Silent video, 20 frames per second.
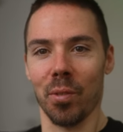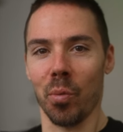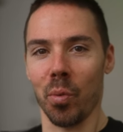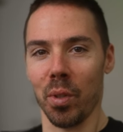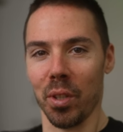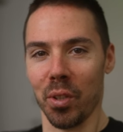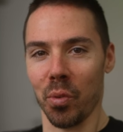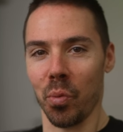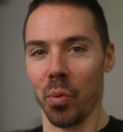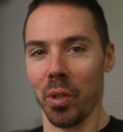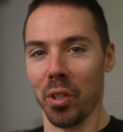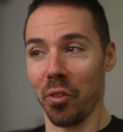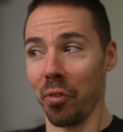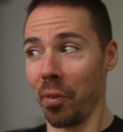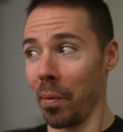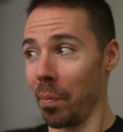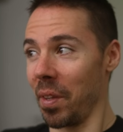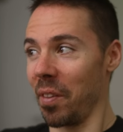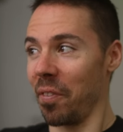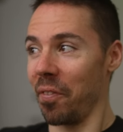We switched
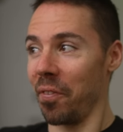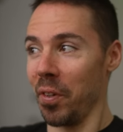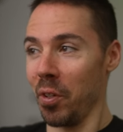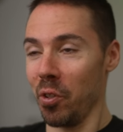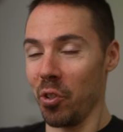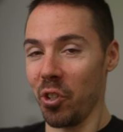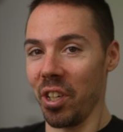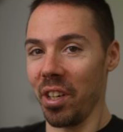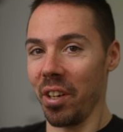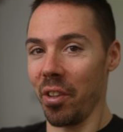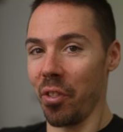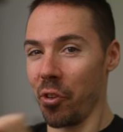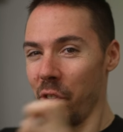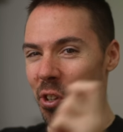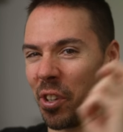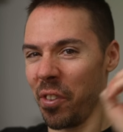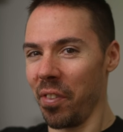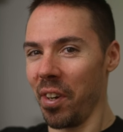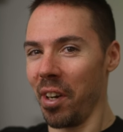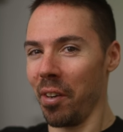from the Fuji
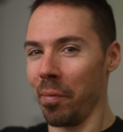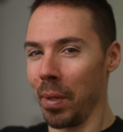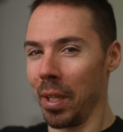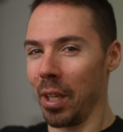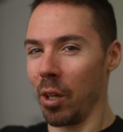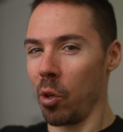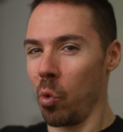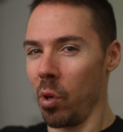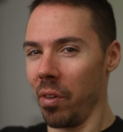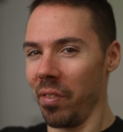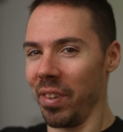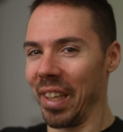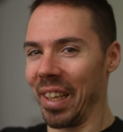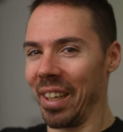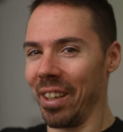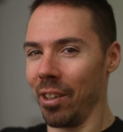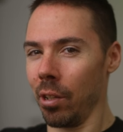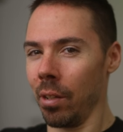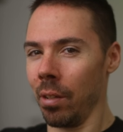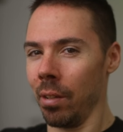35mm
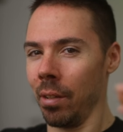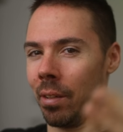equivalent